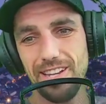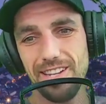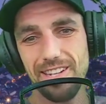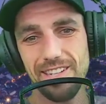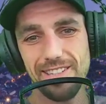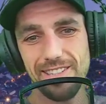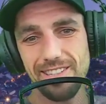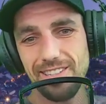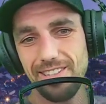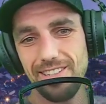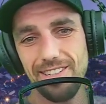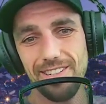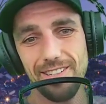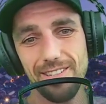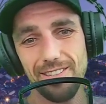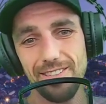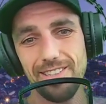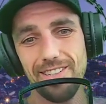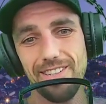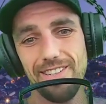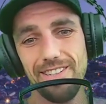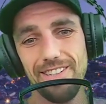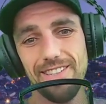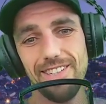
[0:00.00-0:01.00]
it caused
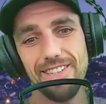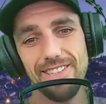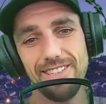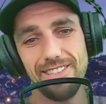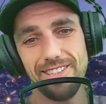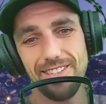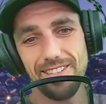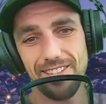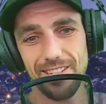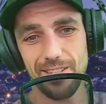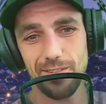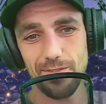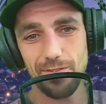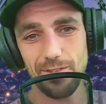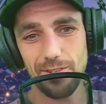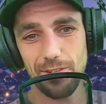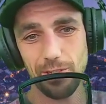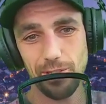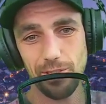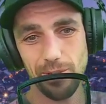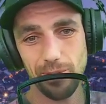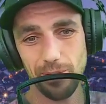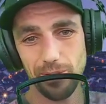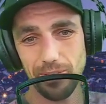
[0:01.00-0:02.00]
all sorts of
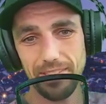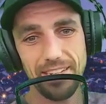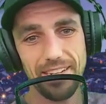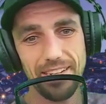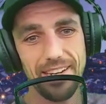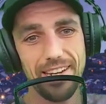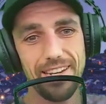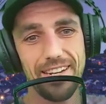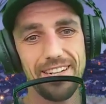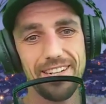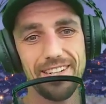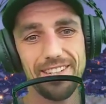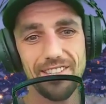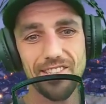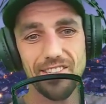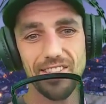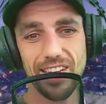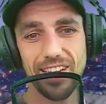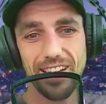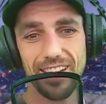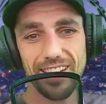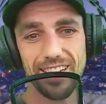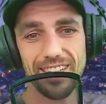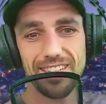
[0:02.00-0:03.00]
issues. Uh, it caused
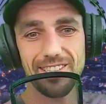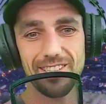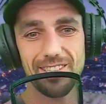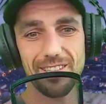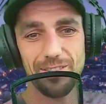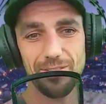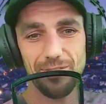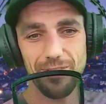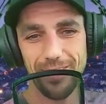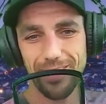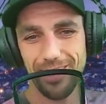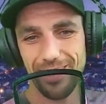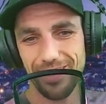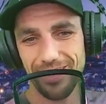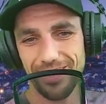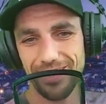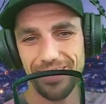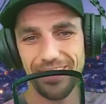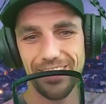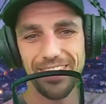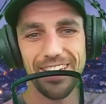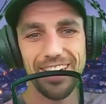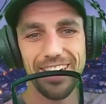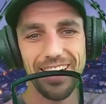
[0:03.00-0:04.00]
lags in the video,
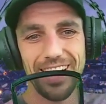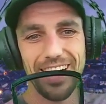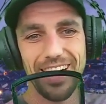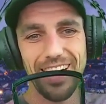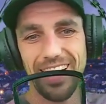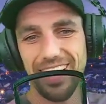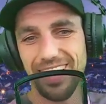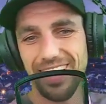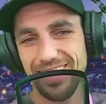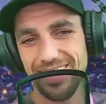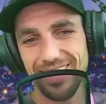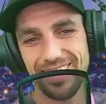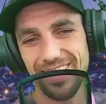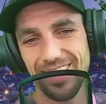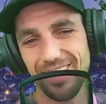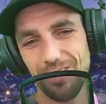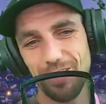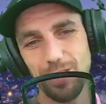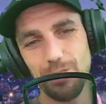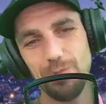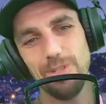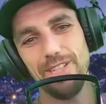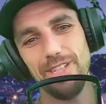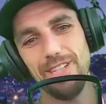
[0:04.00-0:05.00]
and the sound
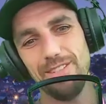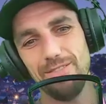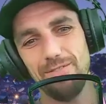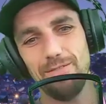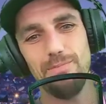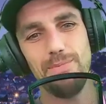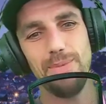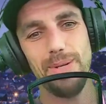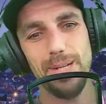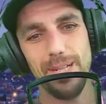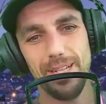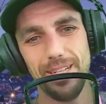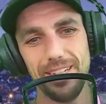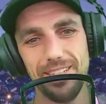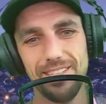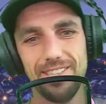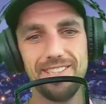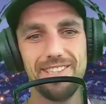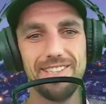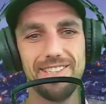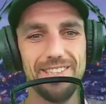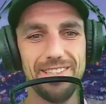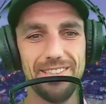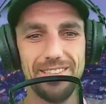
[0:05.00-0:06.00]
wouldn't even play.
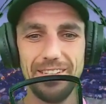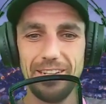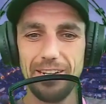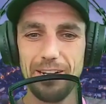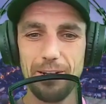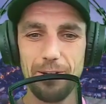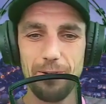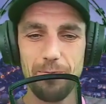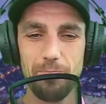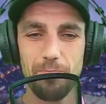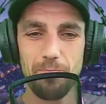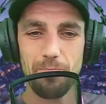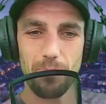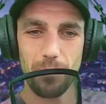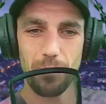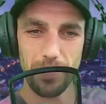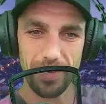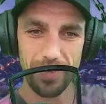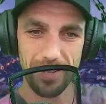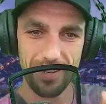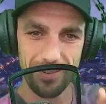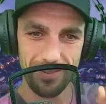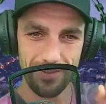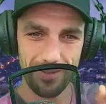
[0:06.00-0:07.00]
So um,
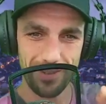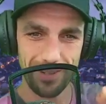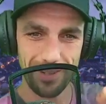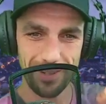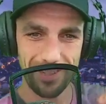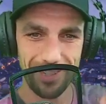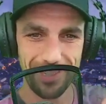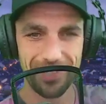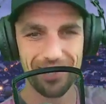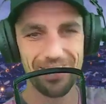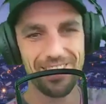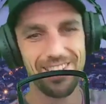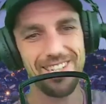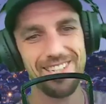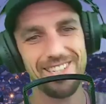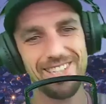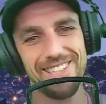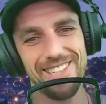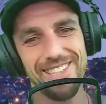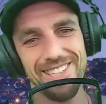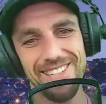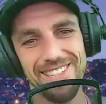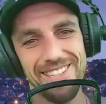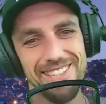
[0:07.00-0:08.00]
fingers crossed,
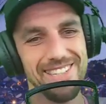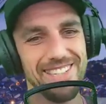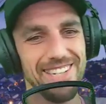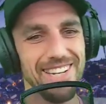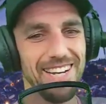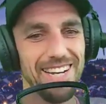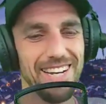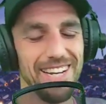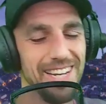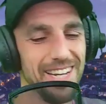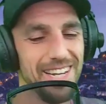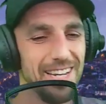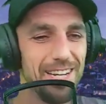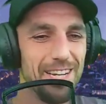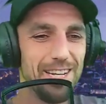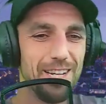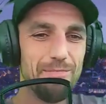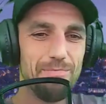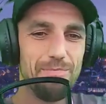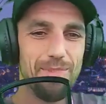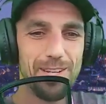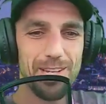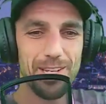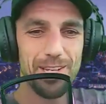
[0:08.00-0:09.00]
guys.
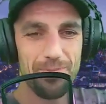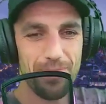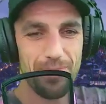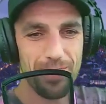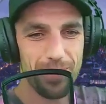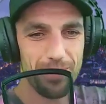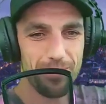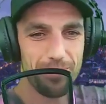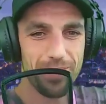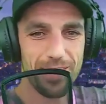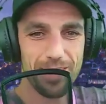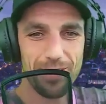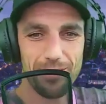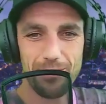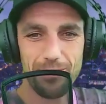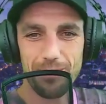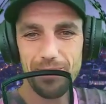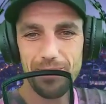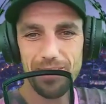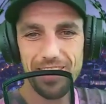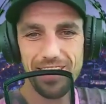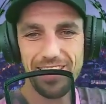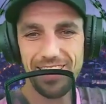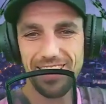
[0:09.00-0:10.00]
Blaze one up there for me.
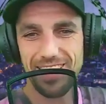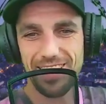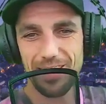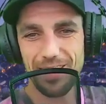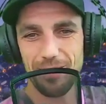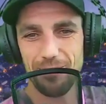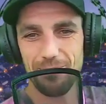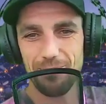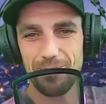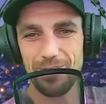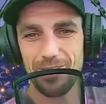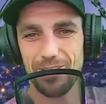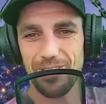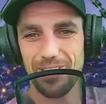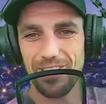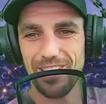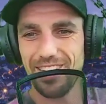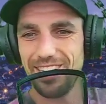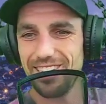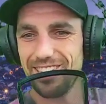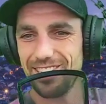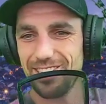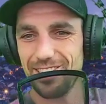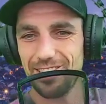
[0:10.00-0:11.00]
Um, so uh,
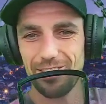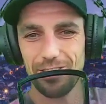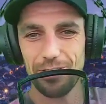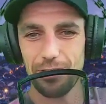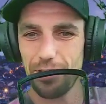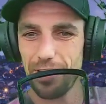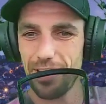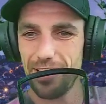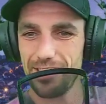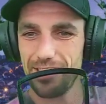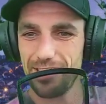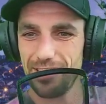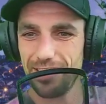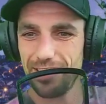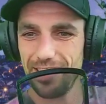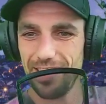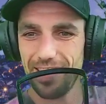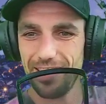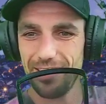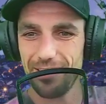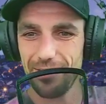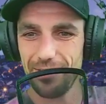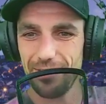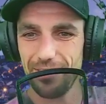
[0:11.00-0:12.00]
just transition on
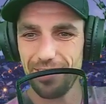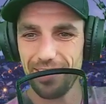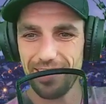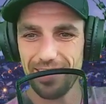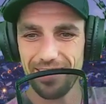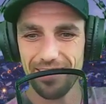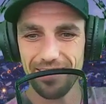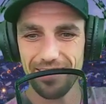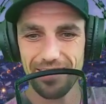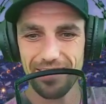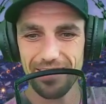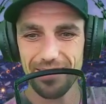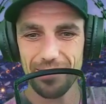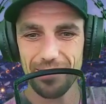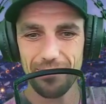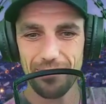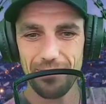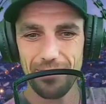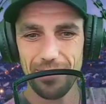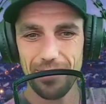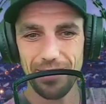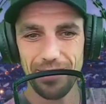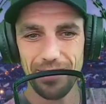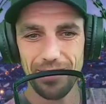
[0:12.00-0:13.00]
over there after this
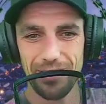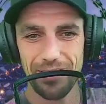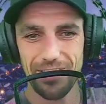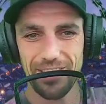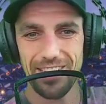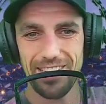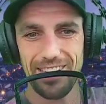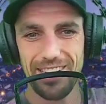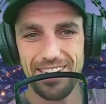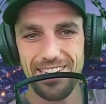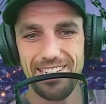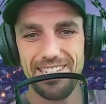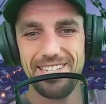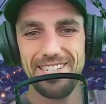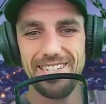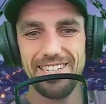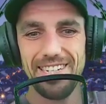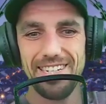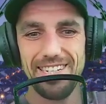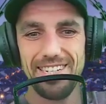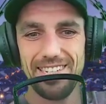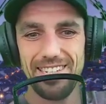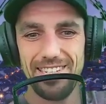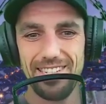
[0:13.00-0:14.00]
video and
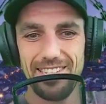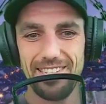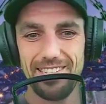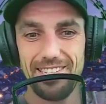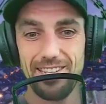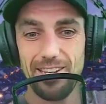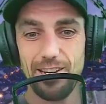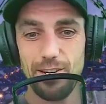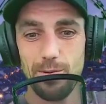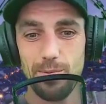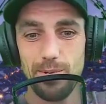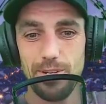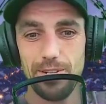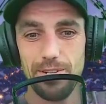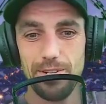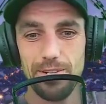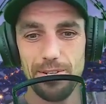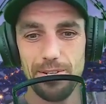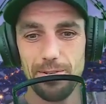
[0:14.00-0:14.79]
see how we go.